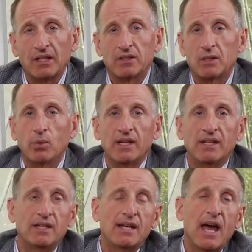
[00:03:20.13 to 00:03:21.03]
that you wouldn't
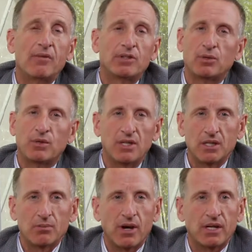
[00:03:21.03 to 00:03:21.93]
need to have a
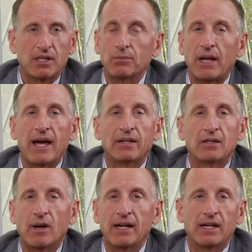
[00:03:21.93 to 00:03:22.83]
strategic marketing plan to
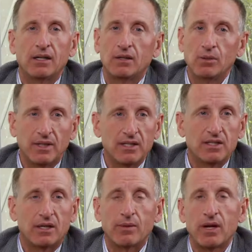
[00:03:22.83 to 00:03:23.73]
try to get new lead
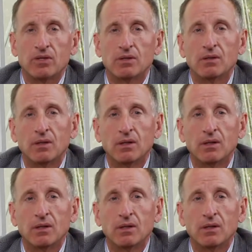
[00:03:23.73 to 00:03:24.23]
generation